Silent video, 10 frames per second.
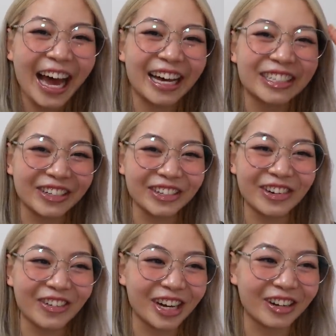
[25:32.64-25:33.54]
I don't
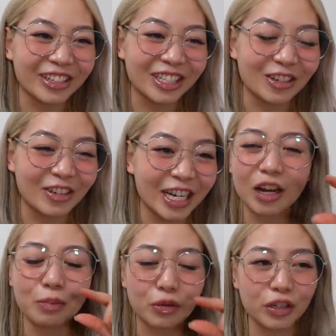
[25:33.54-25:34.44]
know what I was doing.
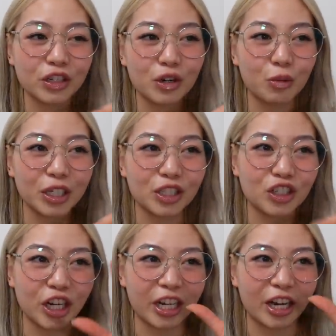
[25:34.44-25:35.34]
I'm pretty sure once you
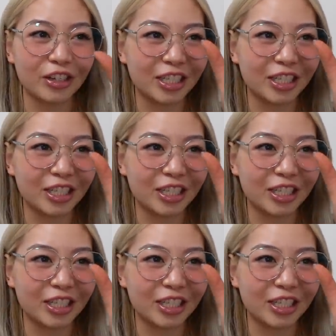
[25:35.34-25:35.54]
check out,